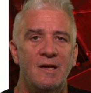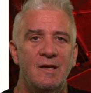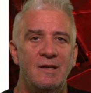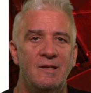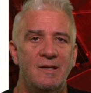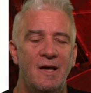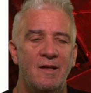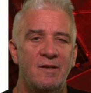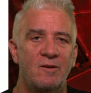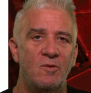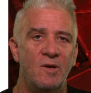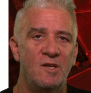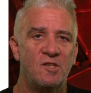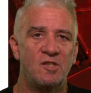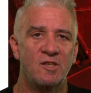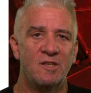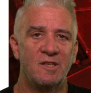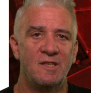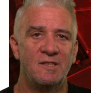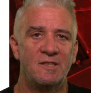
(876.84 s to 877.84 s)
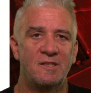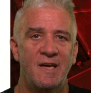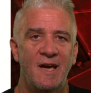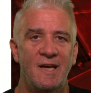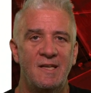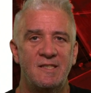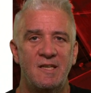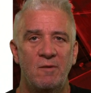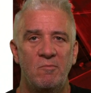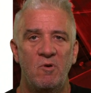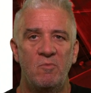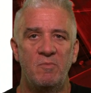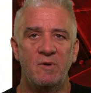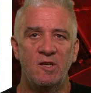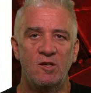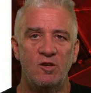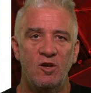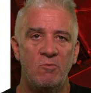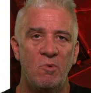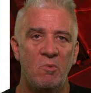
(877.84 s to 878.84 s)
Now the question is, can someone be
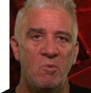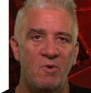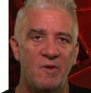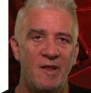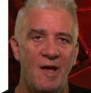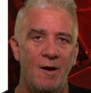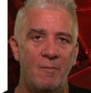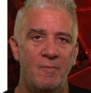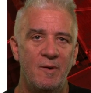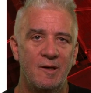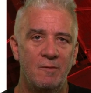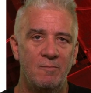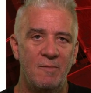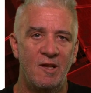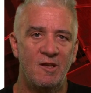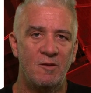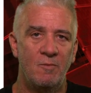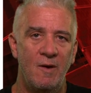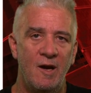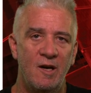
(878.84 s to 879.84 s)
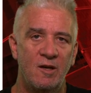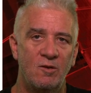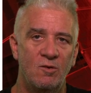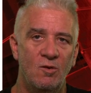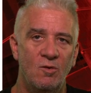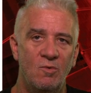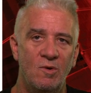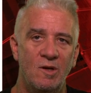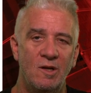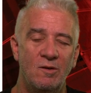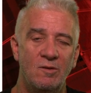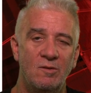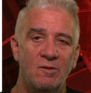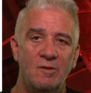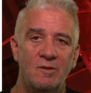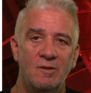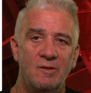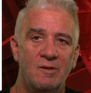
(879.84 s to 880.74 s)
numerate without being mathematical? Well,